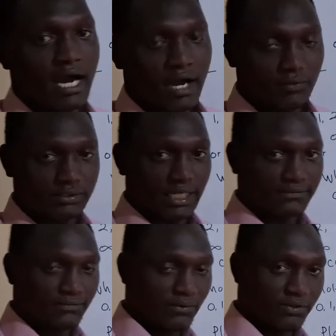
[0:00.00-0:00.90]
And we shall
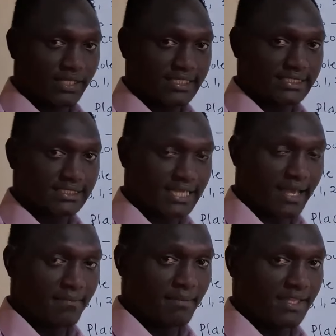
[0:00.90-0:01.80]
follow the
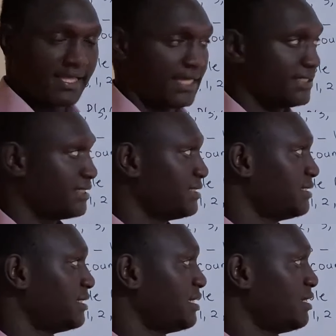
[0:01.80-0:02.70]
same method,
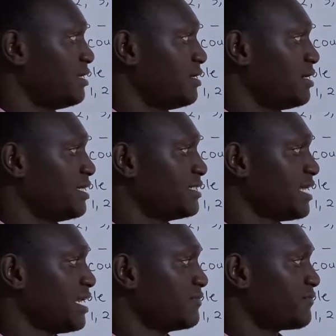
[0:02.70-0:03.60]

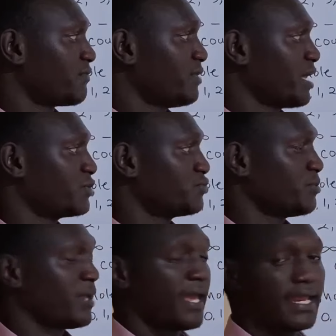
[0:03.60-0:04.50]
starting from the
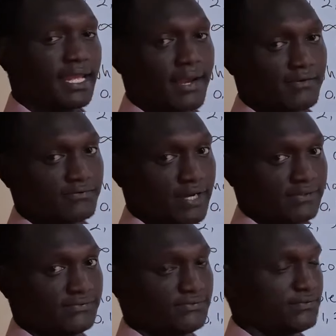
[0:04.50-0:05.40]
extreme end here of 5.
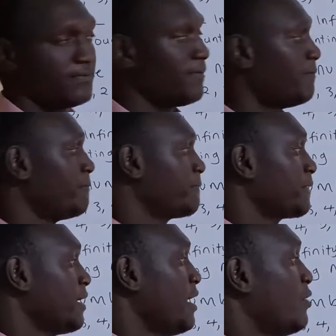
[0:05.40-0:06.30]

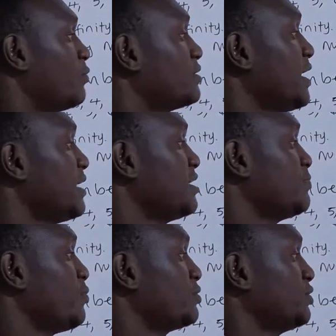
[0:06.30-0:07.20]
We say
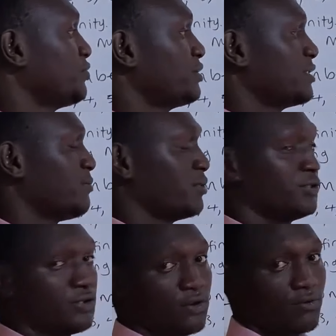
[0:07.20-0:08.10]
this position is a
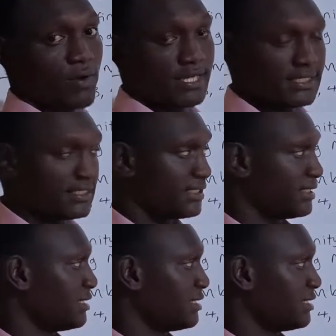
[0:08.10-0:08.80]
position of ones,